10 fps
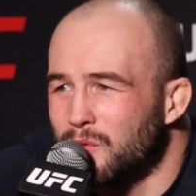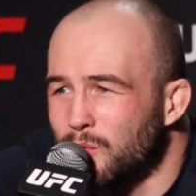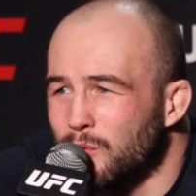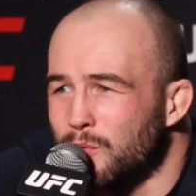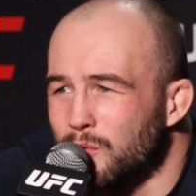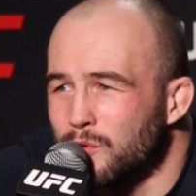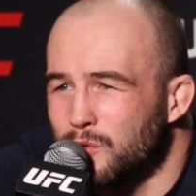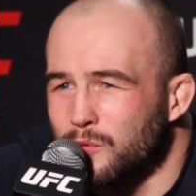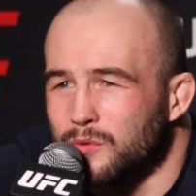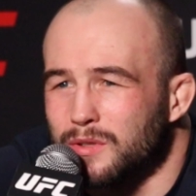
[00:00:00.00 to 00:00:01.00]
to
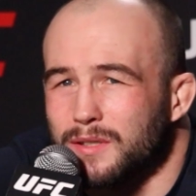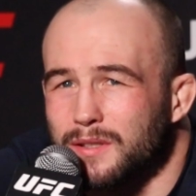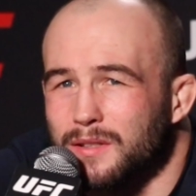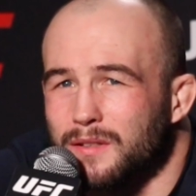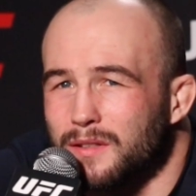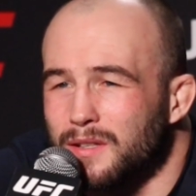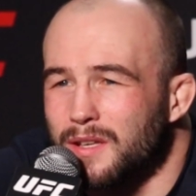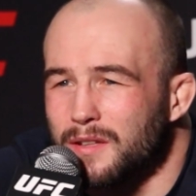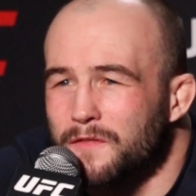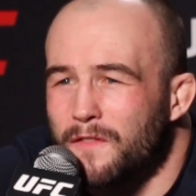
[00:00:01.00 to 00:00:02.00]
soon uh,
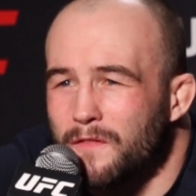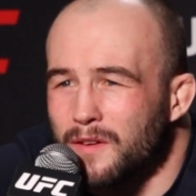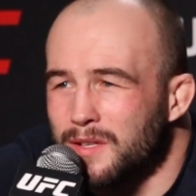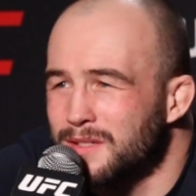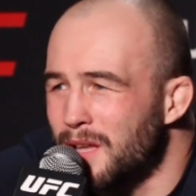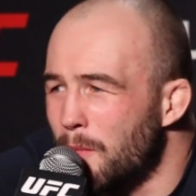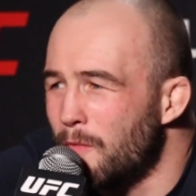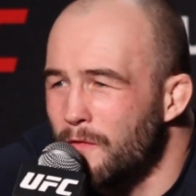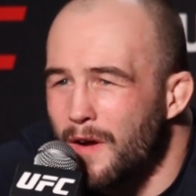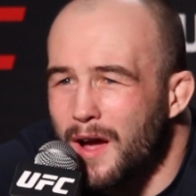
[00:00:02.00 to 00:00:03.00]
get uh,
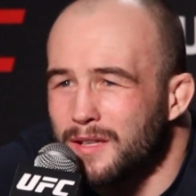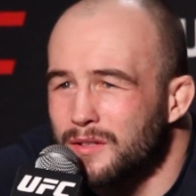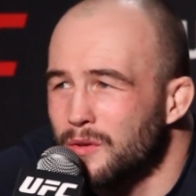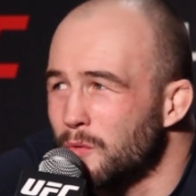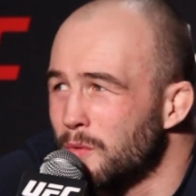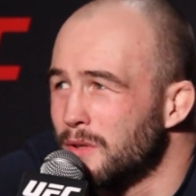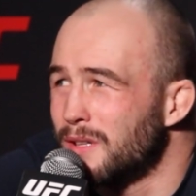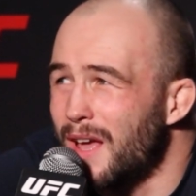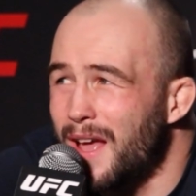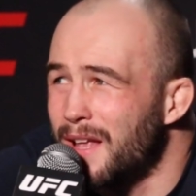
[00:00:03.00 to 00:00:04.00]
some fight
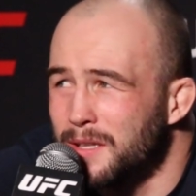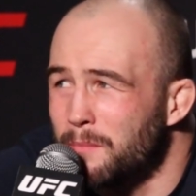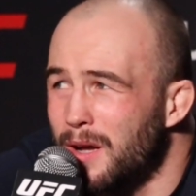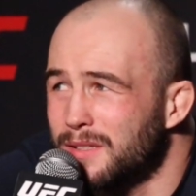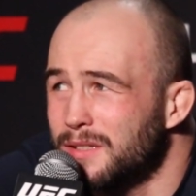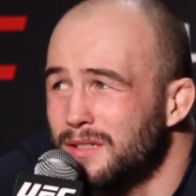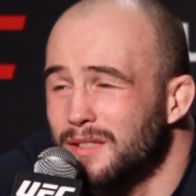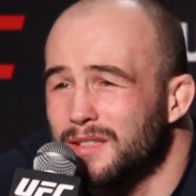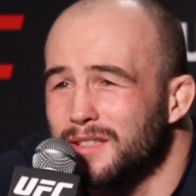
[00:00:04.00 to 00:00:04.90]
with anybody.